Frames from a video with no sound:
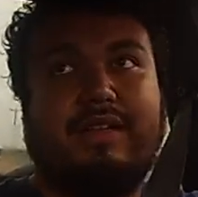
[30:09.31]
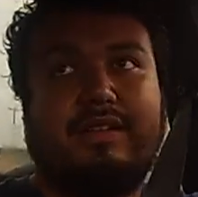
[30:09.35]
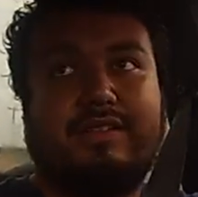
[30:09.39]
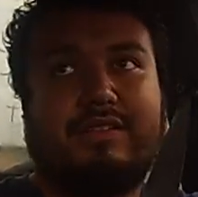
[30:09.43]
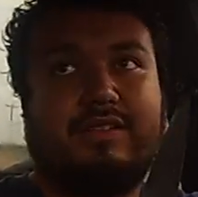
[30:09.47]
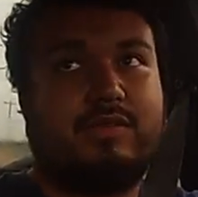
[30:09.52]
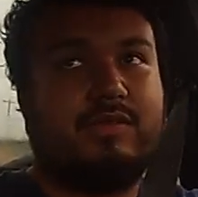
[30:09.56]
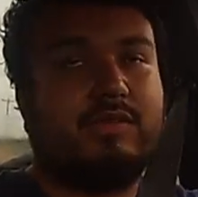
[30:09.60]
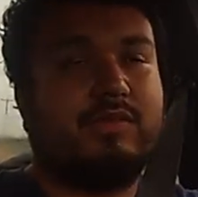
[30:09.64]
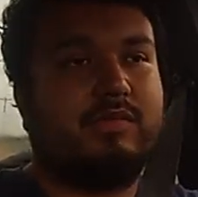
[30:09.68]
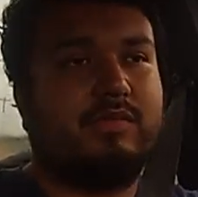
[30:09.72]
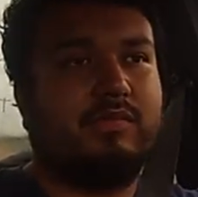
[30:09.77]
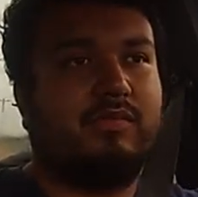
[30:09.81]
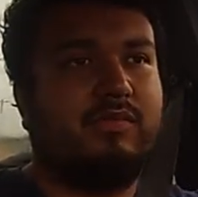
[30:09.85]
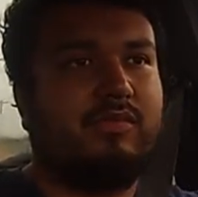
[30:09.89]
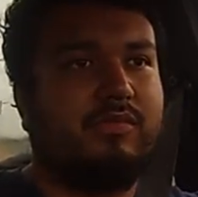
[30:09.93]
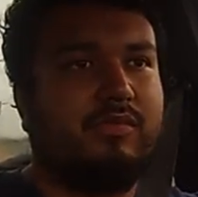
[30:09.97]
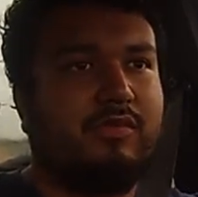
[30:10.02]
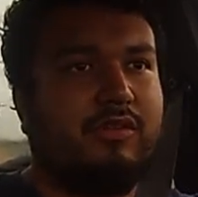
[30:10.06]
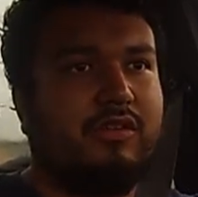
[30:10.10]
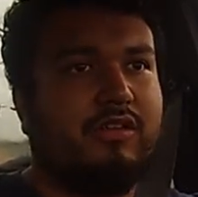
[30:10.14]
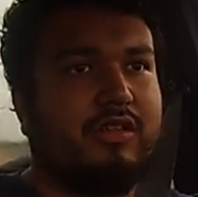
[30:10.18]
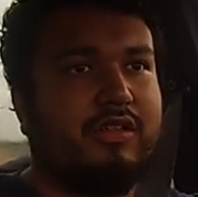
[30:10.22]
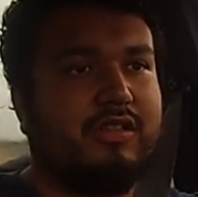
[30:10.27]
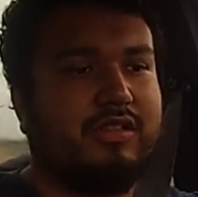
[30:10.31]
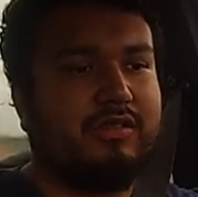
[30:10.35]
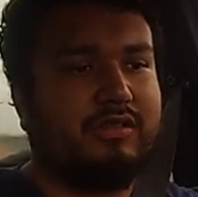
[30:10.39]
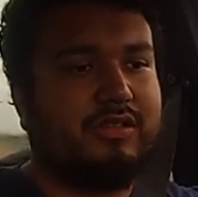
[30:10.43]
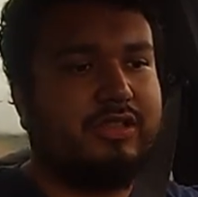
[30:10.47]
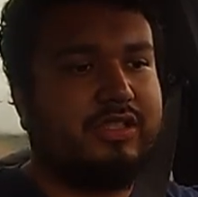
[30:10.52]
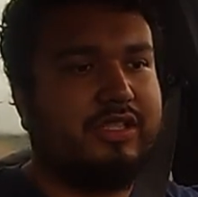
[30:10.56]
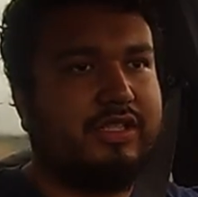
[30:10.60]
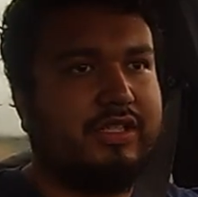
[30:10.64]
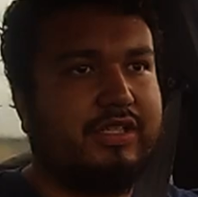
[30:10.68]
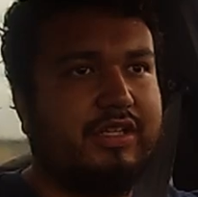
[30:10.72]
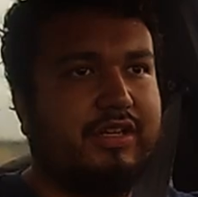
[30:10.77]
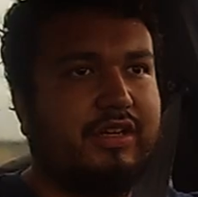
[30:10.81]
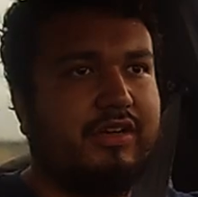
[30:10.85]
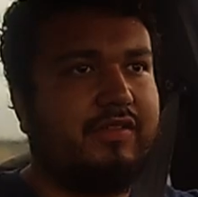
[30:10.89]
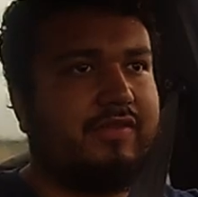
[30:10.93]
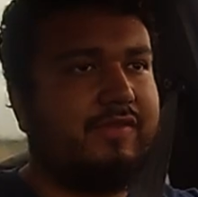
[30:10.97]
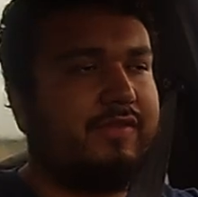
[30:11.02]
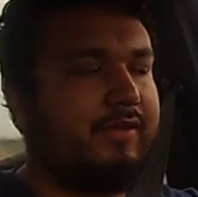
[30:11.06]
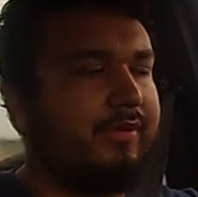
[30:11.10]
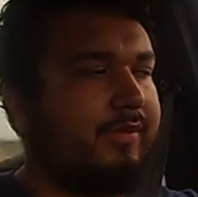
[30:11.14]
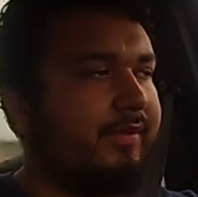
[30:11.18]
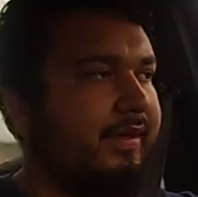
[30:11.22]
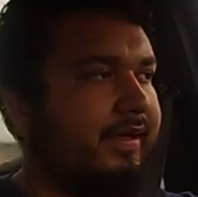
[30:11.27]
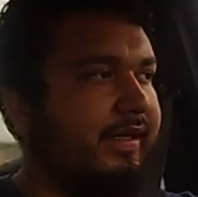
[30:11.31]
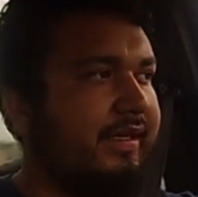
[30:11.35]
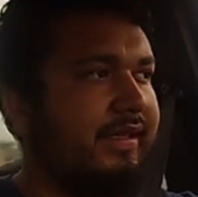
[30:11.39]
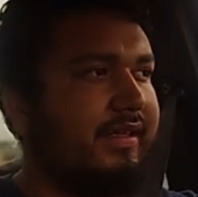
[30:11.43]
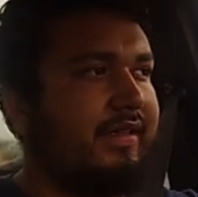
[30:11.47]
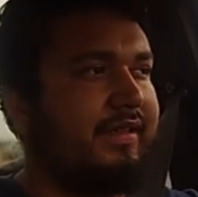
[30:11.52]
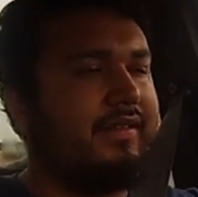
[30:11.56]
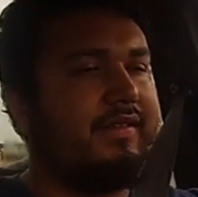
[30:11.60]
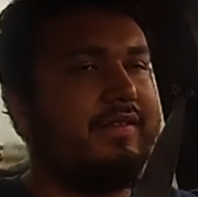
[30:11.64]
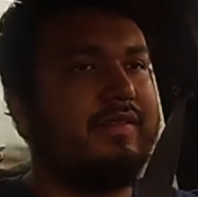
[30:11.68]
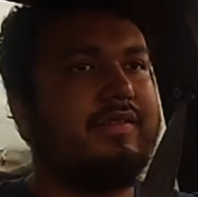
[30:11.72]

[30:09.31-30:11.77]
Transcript: It's more secure for me.